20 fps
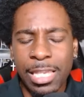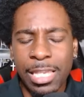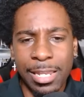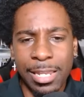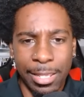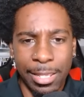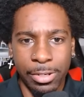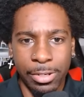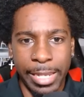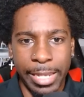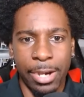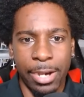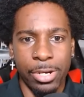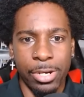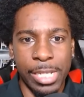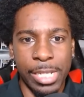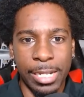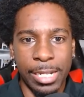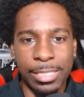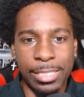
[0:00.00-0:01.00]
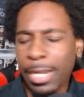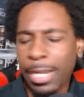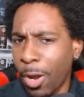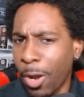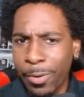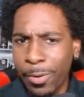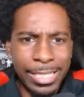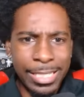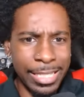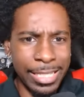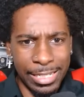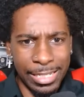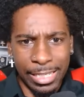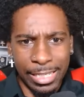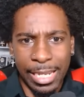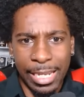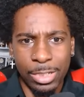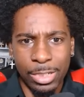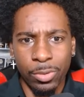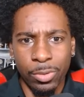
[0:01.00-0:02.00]
another layer to Jack. It's like, oh, he's an
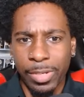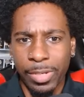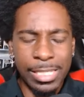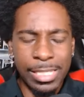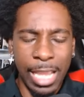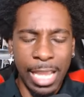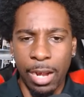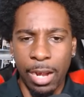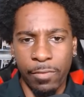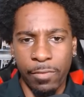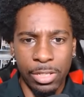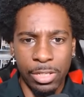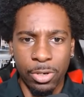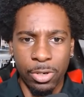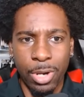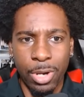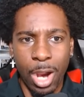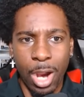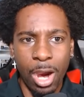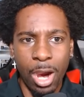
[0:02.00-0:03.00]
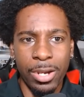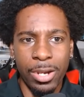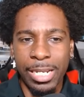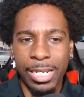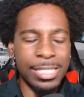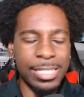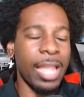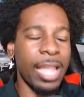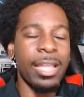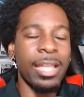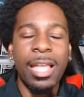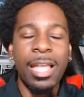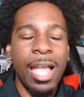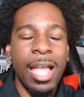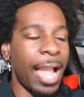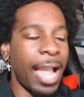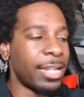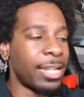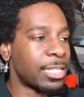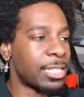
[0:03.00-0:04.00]
intellectual. He's kind of a little nerd. And it's like,
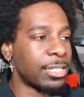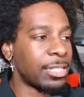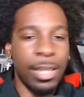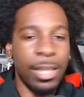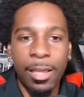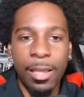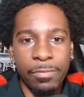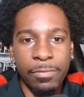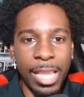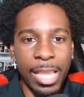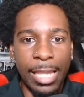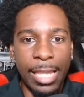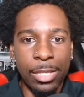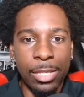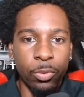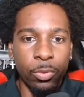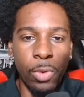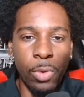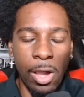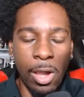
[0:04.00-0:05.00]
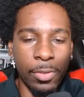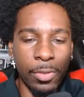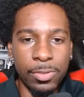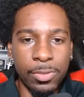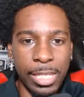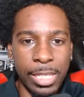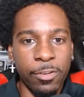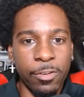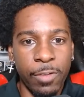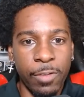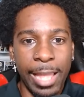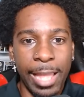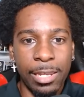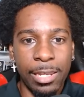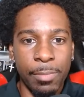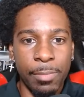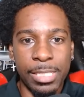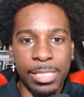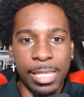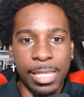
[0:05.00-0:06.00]
I just love that they threw all those
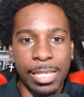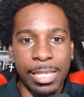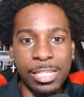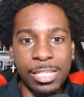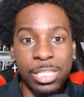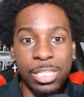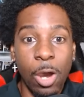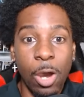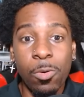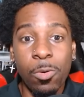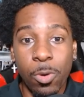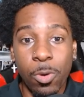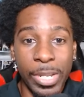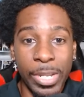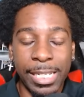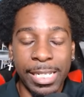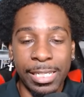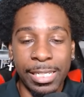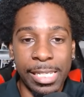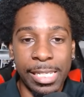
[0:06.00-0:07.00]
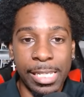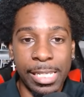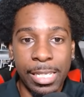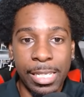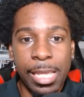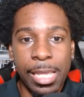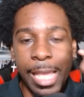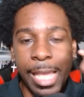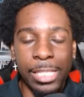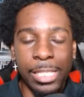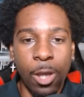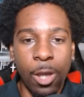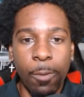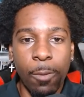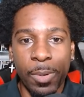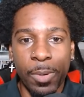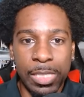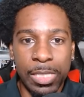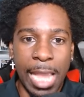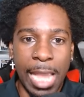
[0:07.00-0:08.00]
elements in so quickly and so
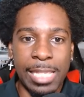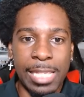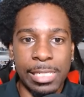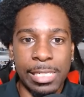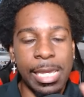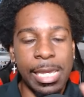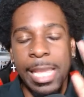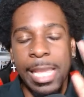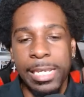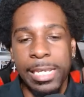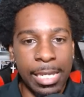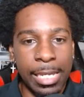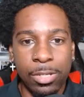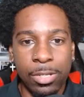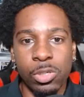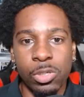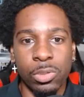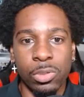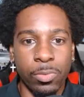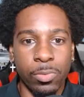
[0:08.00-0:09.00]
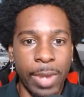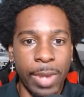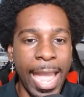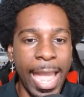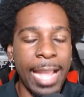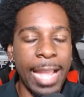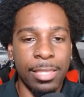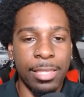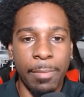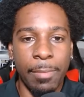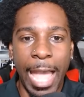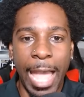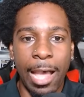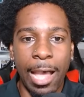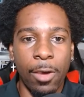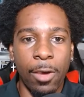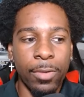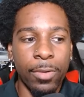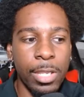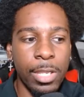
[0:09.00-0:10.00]
precisely and didn't drag them
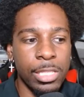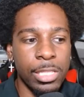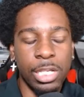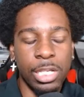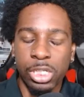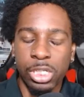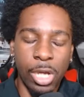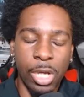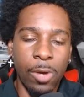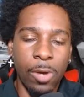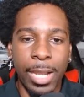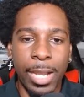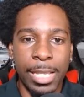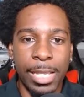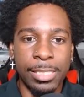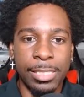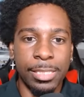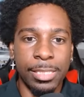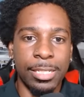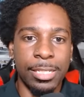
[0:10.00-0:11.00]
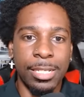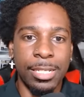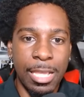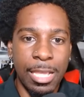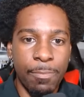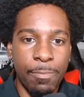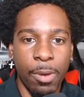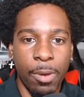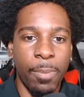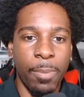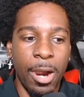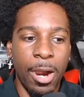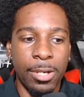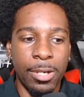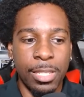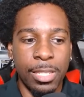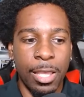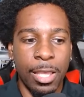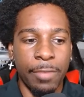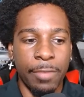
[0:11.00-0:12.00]
out to show us deeper
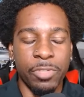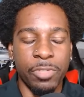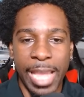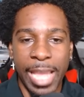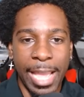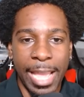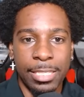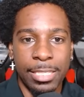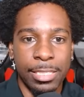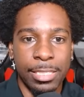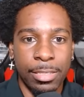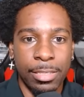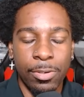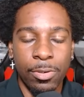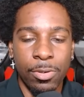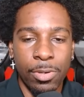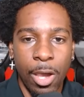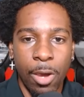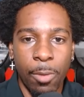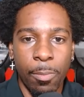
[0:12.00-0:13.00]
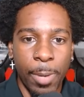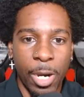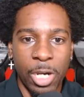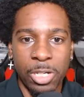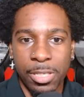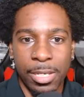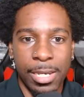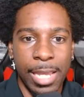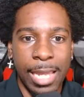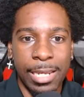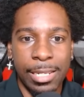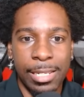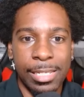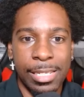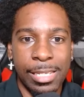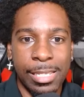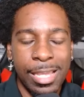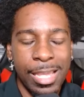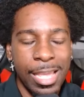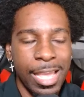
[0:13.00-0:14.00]
parts of Jack's, you know,
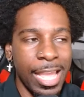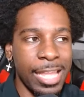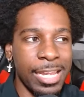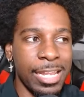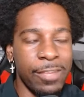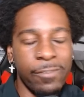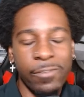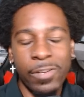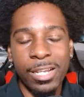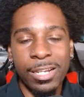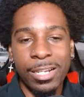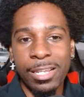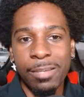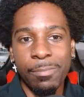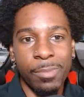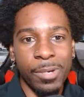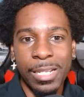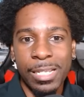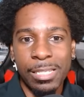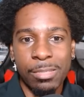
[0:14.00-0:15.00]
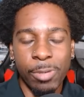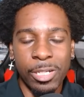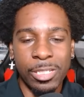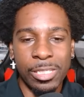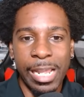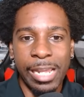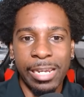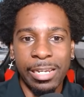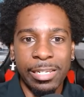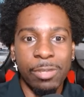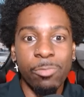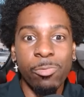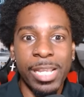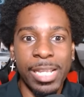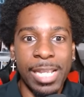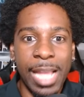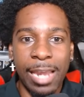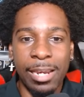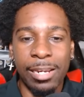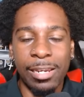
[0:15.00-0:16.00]
personality. And even Oogie Boogie's personality, we
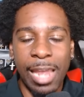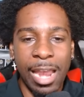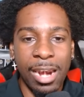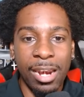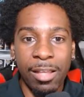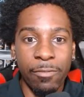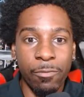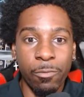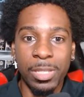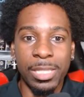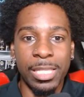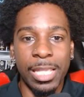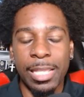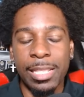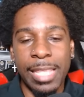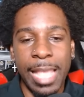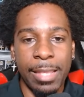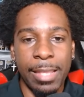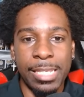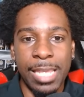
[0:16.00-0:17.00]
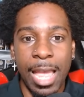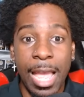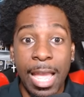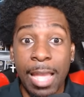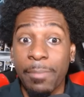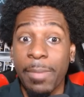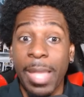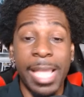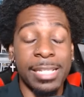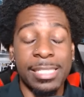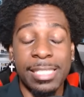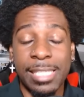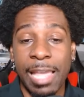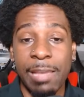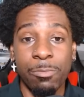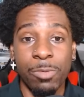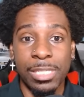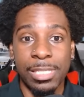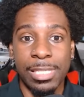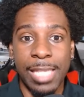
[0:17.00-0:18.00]
got a lot of within that time. And
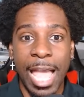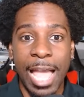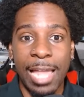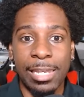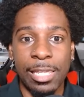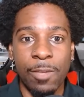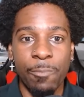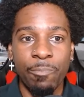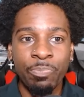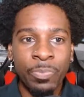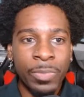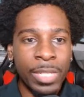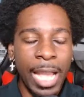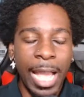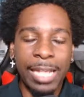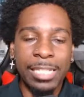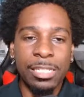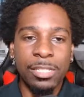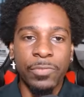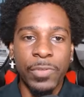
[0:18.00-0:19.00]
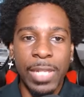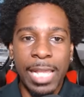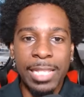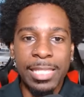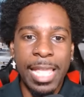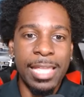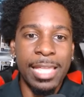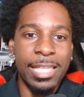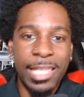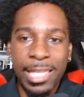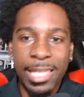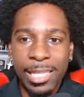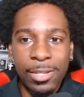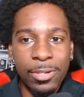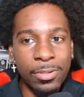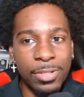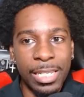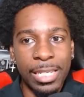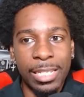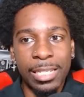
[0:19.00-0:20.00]
same with Sally. I just feel like they
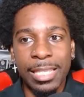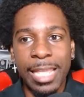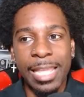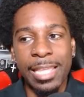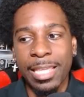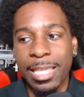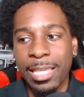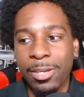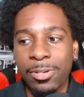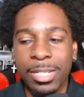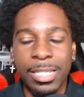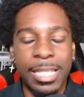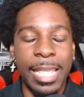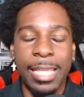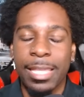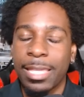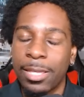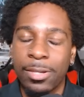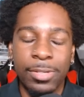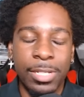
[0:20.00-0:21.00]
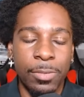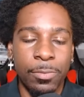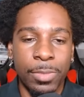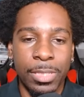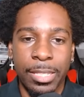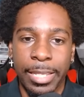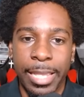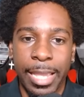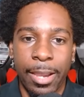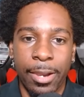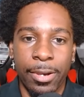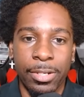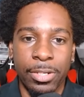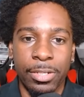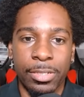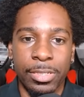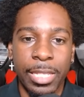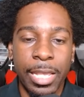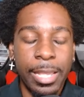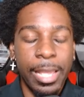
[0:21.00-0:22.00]
killed it. They killed it. They killed it with the
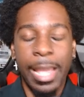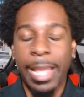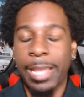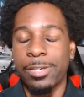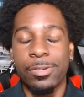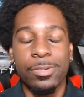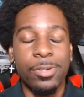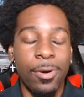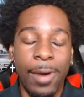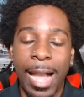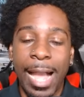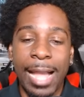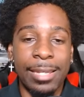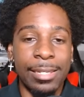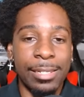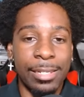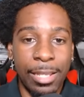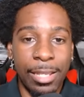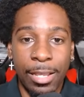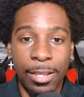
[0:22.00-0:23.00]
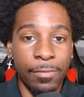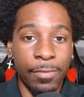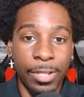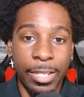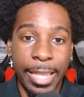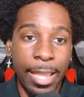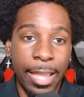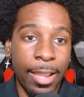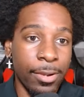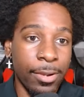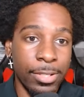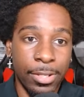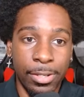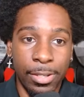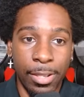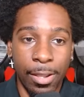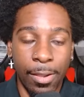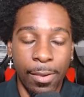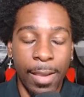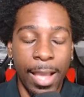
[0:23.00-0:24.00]
characters. And you know, I love a character,
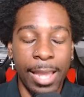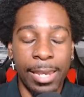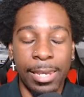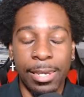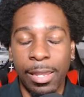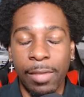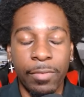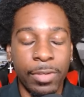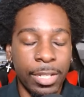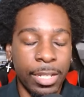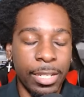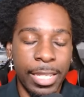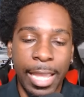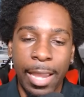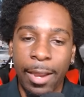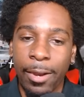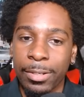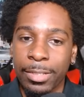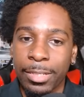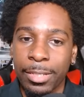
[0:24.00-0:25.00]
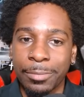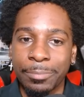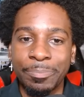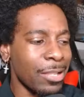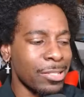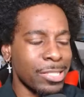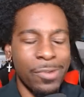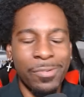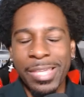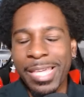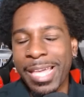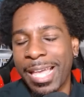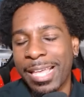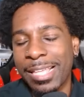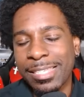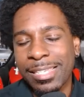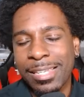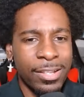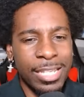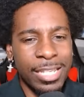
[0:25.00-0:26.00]
y'all. I love a good character. So
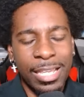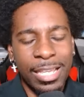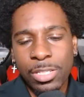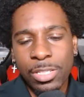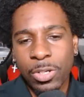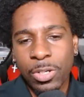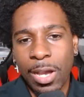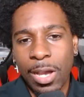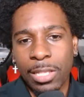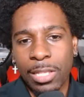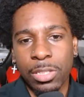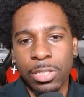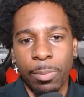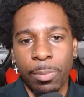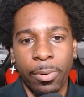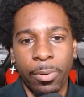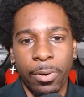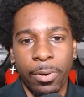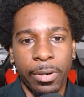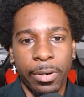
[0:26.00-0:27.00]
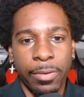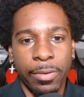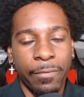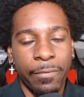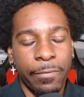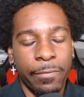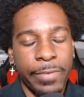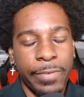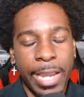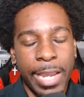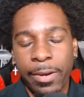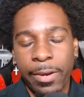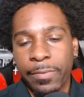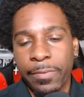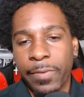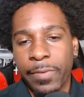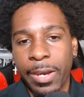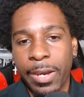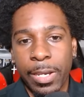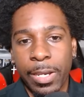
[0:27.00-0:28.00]
yes, 10s across the board. Very,
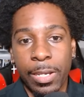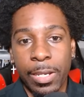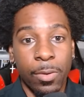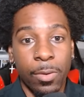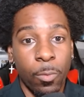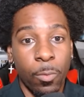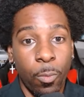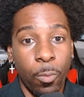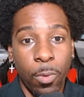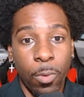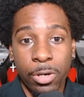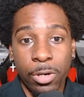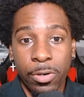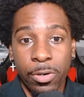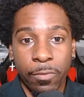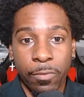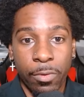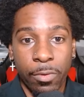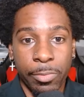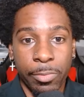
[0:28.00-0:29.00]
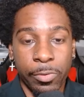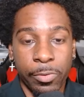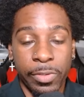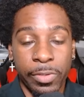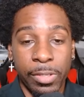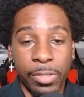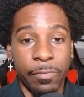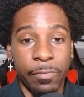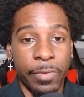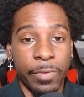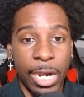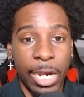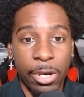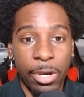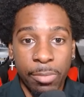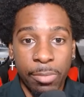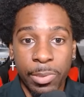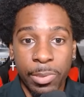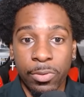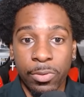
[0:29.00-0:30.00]
very wonderful movie.
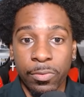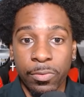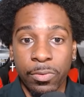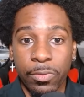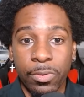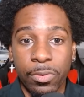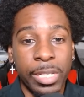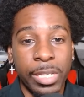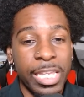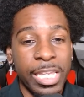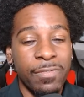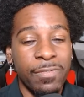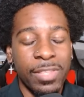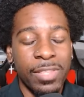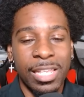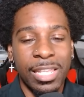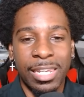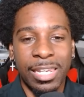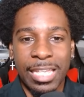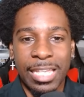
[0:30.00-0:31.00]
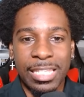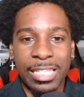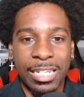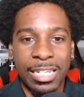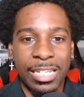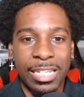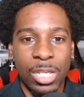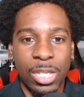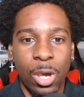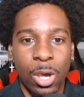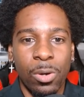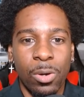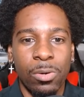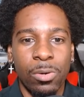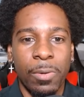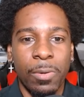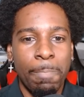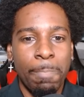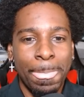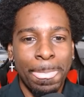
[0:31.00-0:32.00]
Very beautiful. Even the lesson it
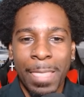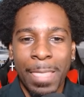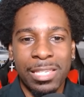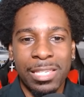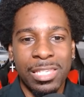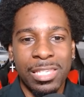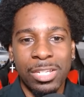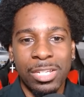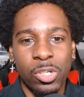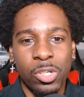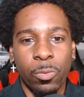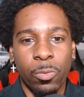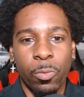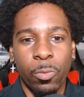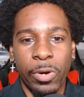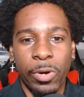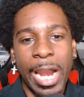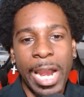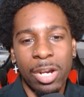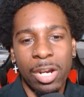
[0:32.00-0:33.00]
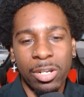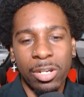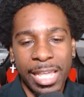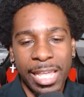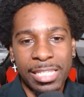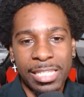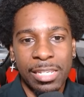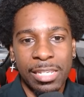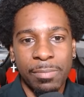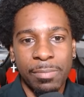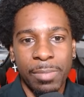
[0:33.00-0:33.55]
told is such a rare lesson,